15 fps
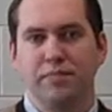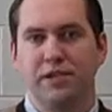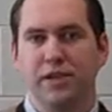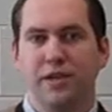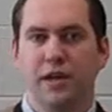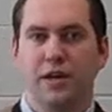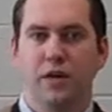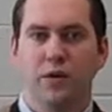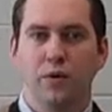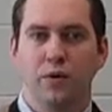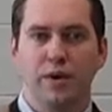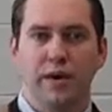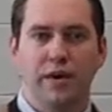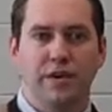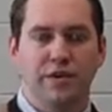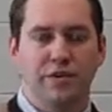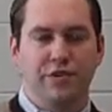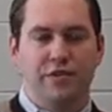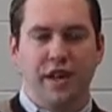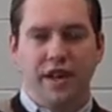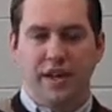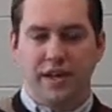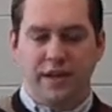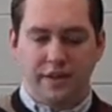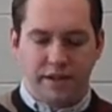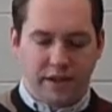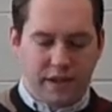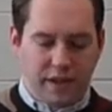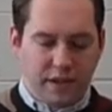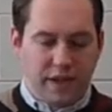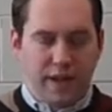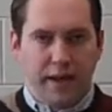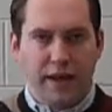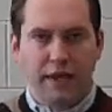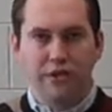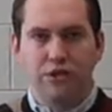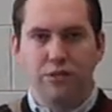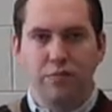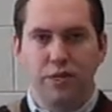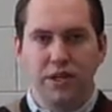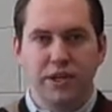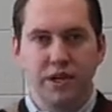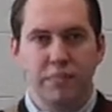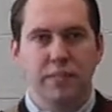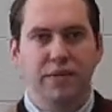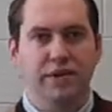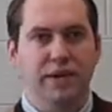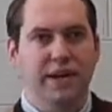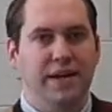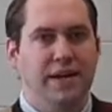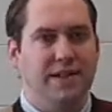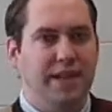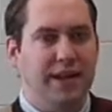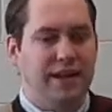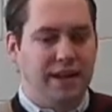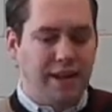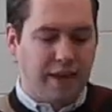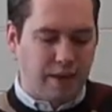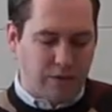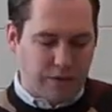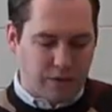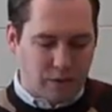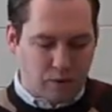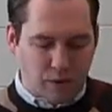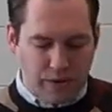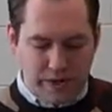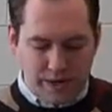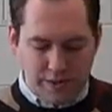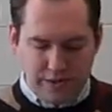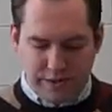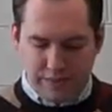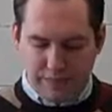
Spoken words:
to know and understand as you manipulate that accounting equation.